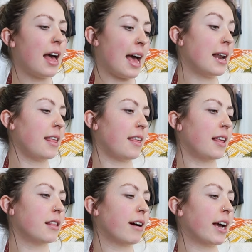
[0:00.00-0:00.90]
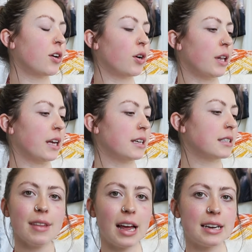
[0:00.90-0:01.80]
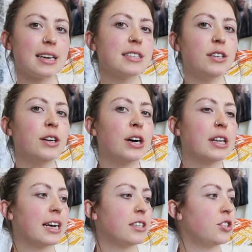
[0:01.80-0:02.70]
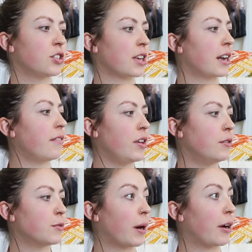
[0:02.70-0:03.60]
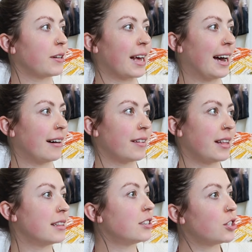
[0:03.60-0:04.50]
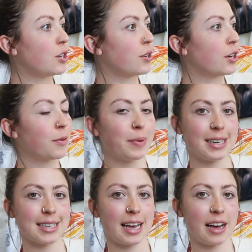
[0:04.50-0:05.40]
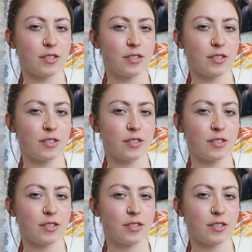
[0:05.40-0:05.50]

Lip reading: anything in the right colours, and as you know, I like to just kind of use what I already have in the studio because I have